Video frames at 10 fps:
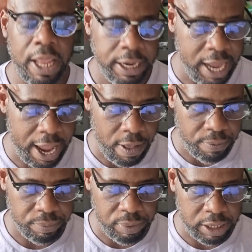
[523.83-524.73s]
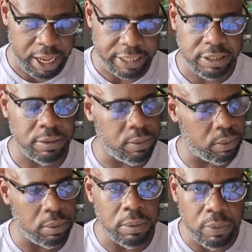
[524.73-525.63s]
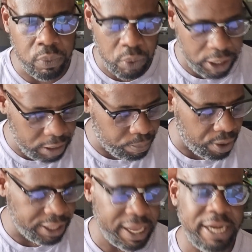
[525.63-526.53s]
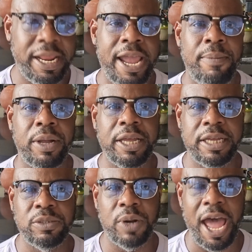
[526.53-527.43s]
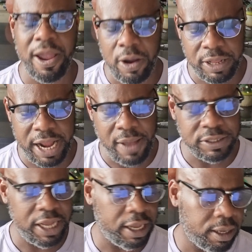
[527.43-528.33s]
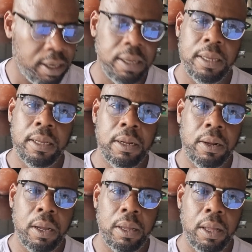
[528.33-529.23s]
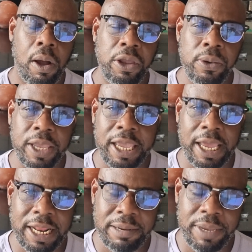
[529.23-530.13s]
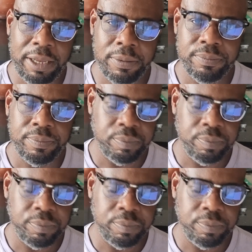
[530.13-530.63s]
Now, let's really break that down, because when I heard that, I was like, are you kidding me?